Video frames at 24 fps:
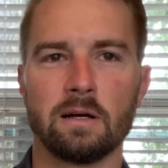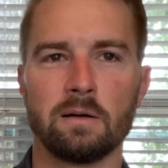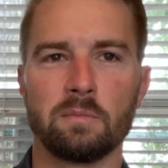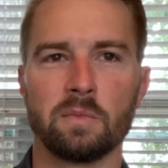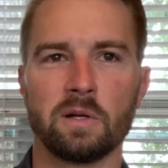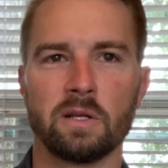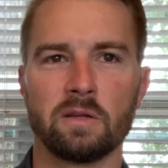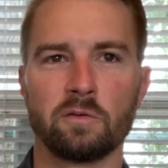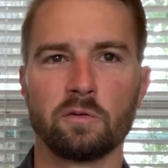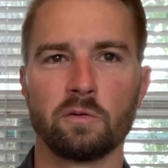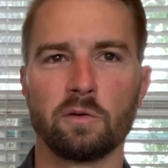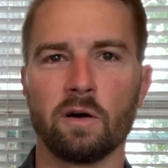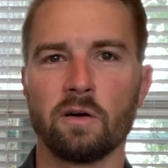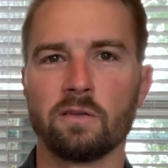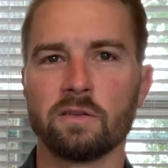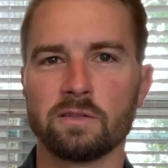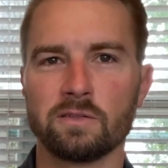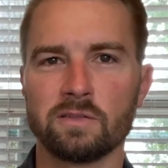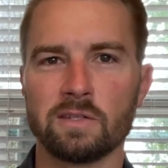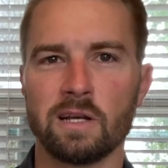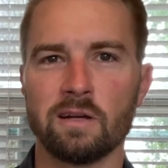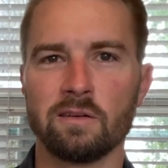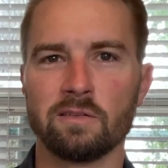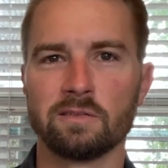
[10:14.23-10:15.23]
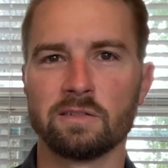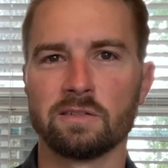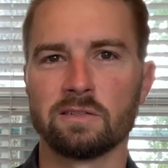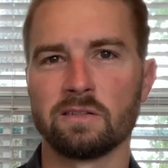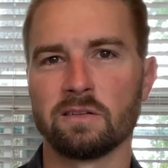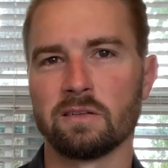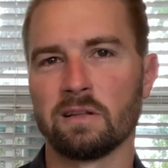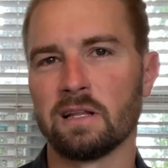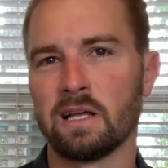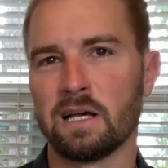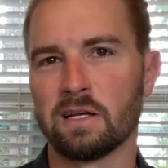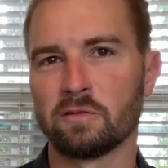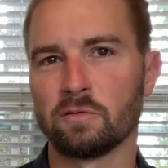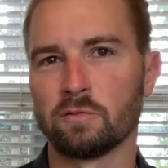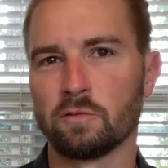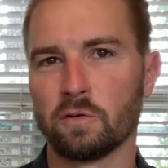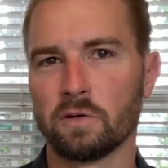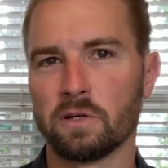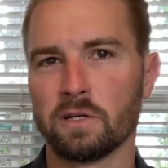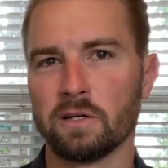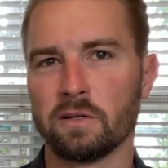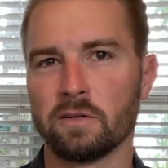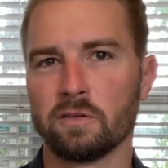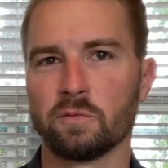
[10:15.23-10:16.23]
And through all the challenges of the last 4
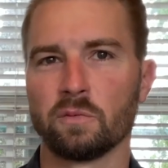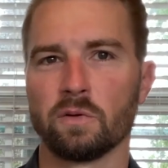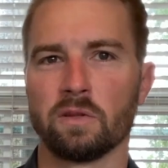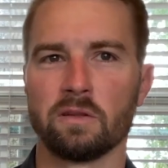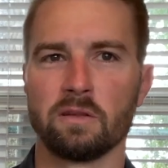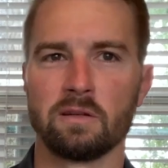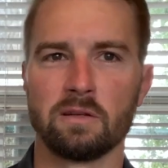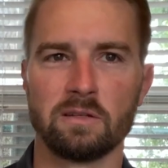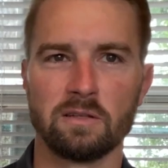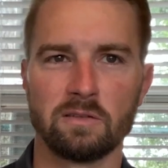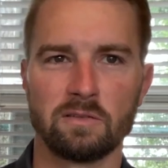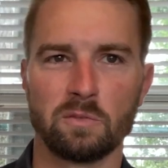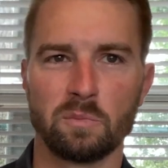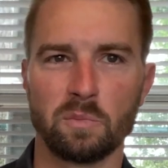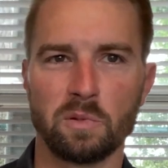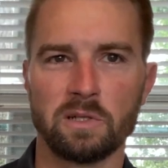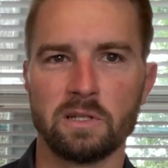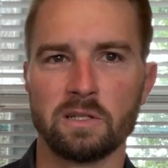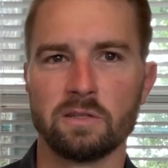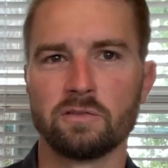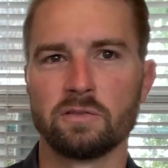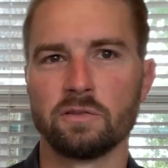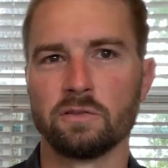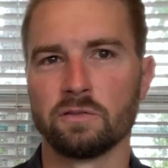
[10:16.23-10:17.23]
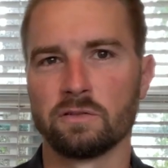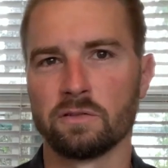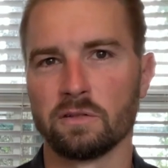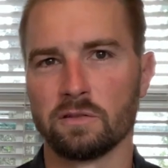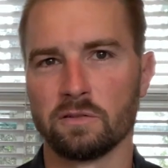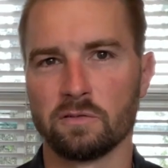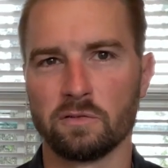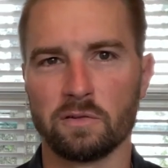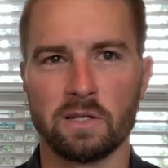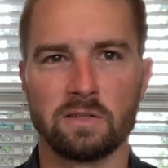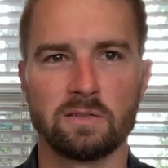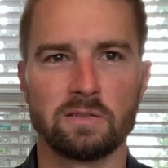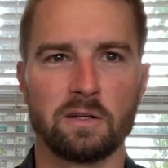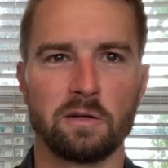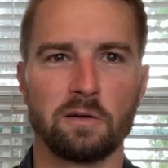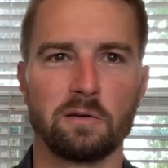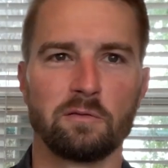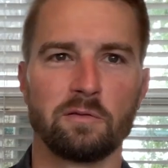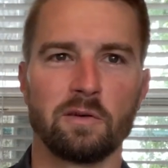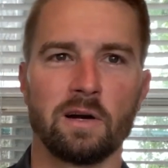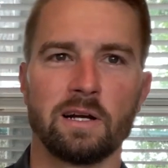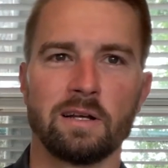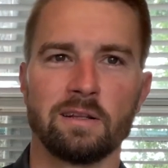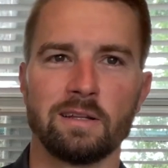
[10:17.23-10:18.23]
years, whether the discipline issues or the dress code
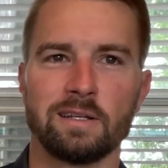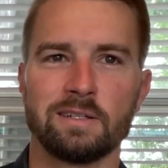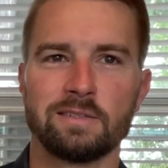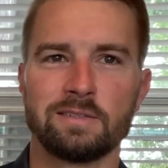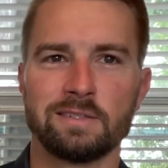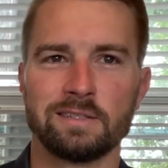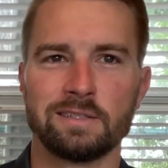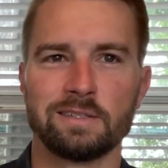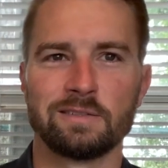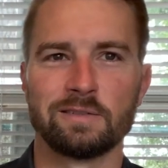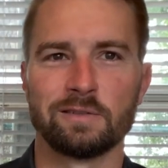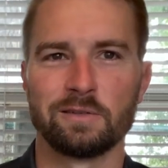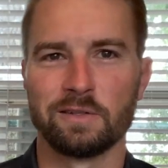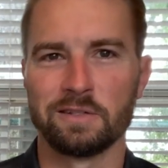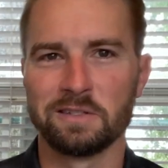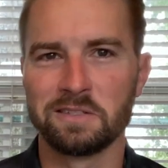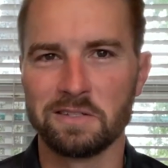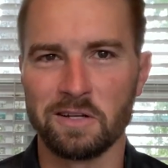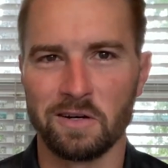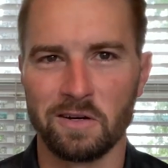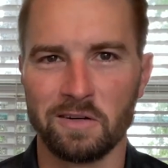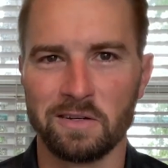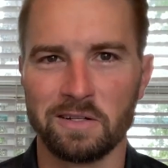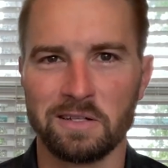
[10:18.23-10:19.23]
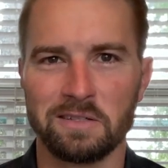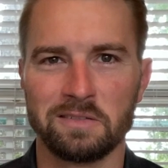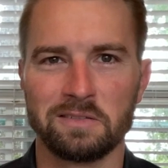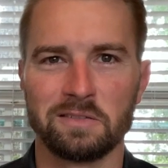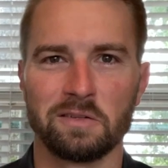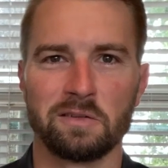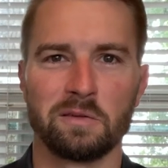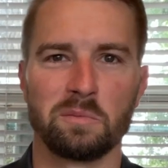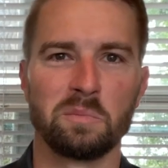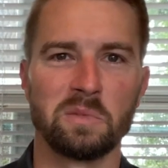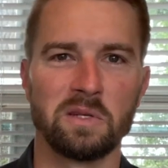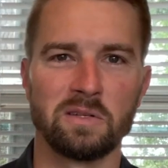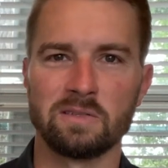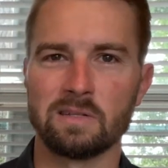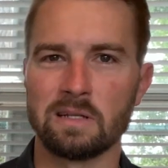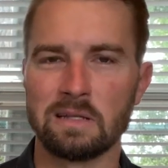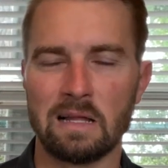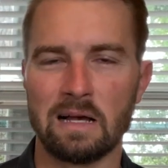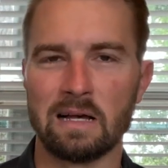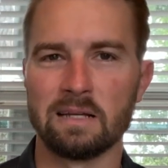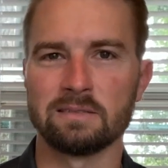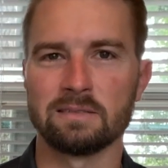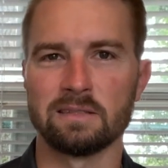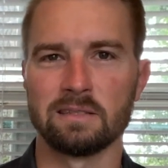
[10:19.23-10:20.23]
violations or the tardies or the missed
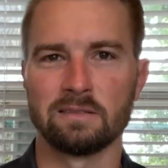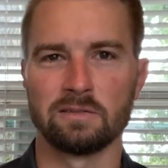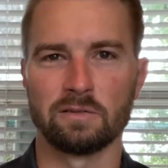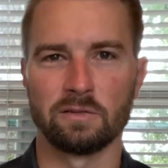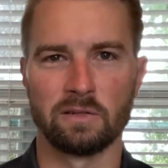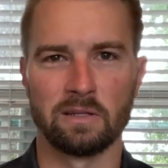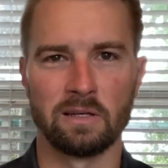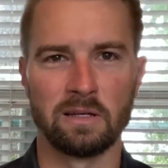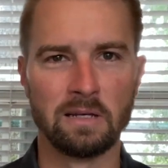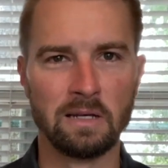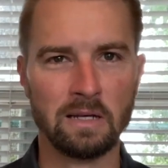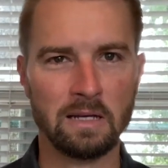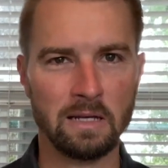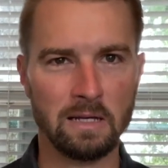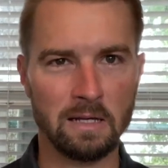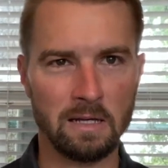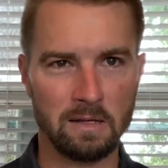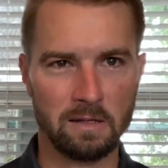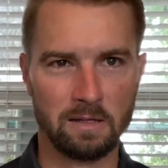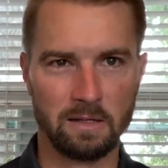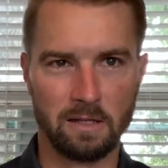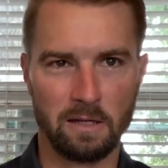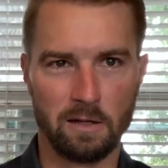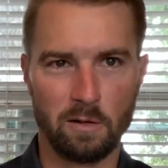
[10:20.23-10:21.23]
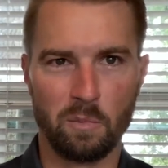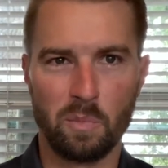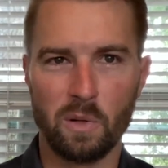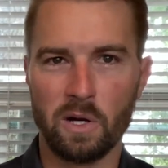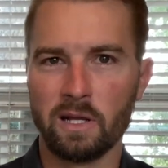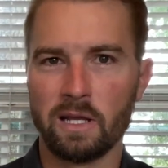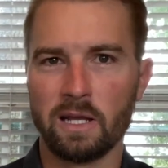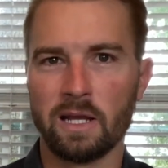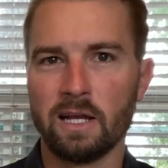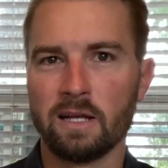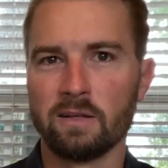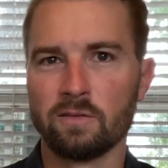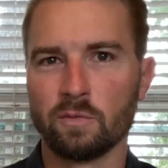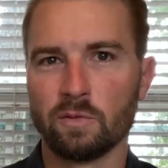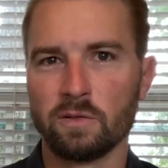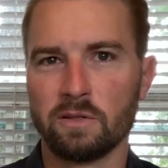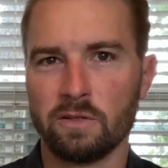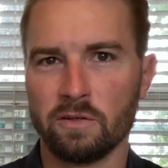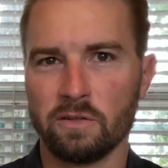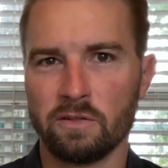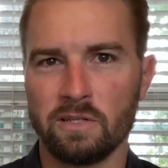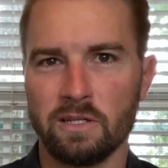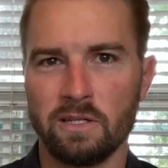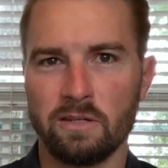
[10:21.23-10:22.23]
classes or the, butting heads with
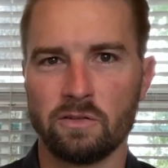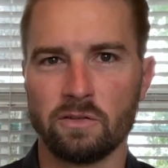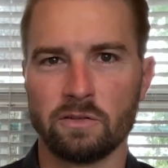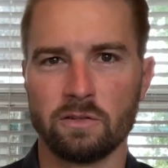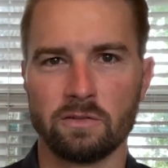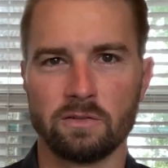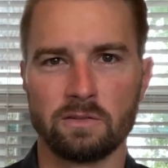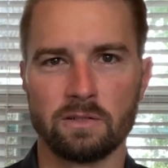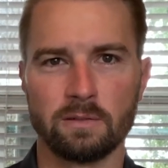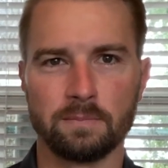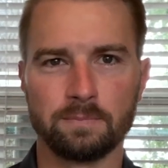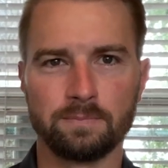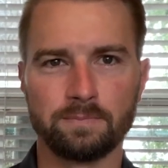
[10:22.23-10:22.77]
your teachers,